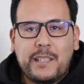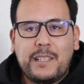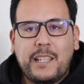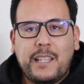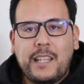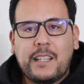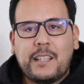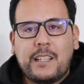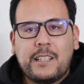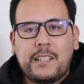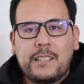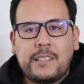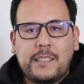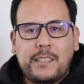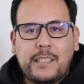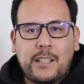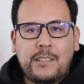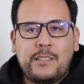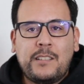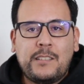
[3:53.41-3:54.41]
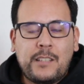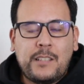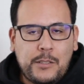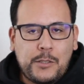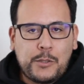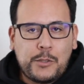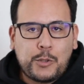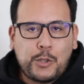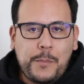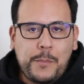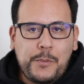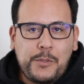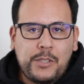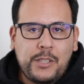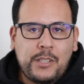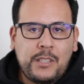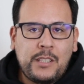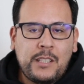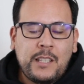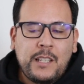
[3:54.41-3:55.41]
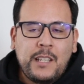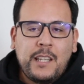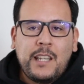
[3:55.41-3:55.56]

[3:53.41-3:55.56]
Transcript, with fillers: link down in the description.